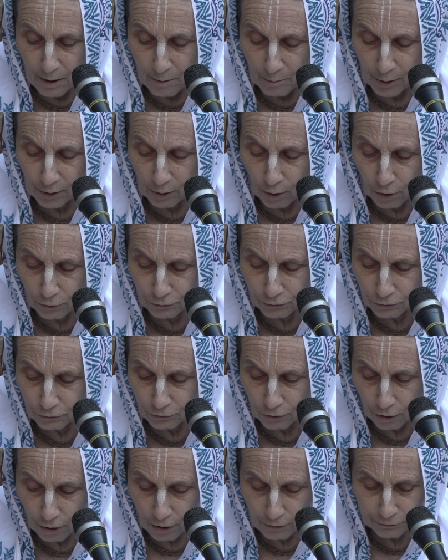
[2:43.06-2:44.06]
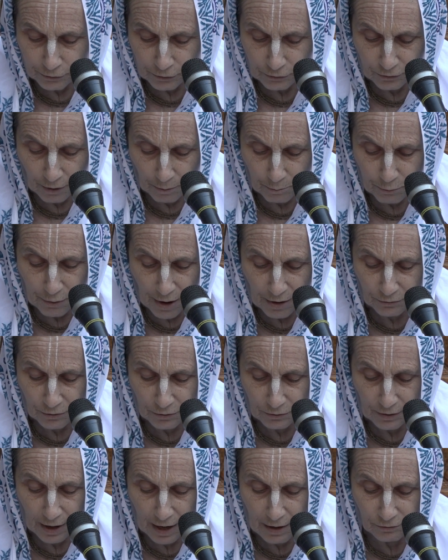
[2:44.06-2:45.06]
but also to offer some
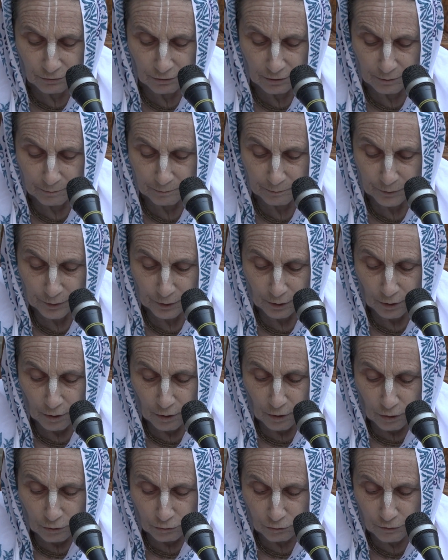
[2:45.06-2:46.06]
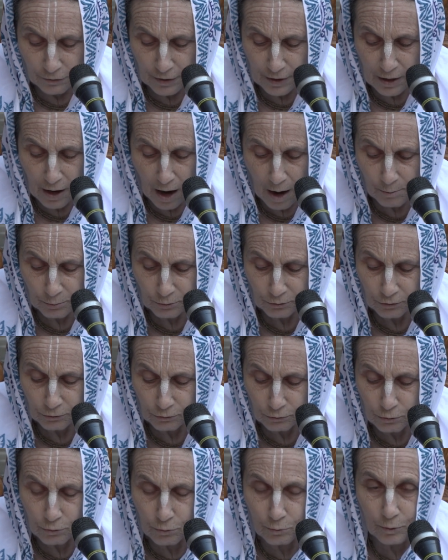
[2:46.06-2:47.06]
presentation so that Kamsa
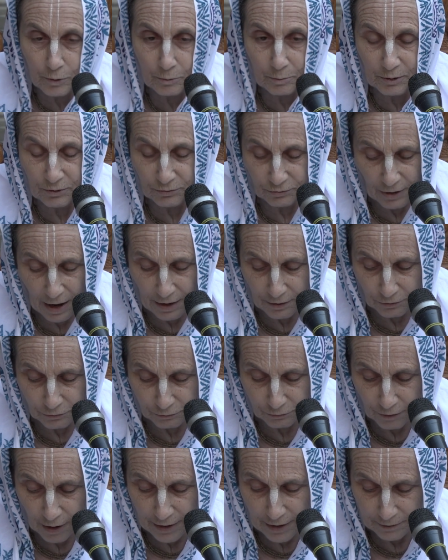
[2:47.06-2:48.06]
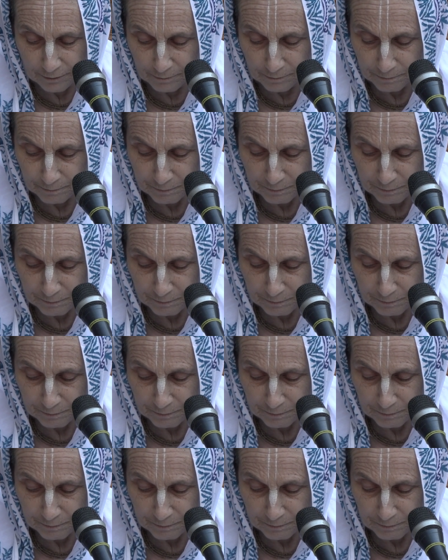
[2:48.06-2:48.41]
too would be satisfied.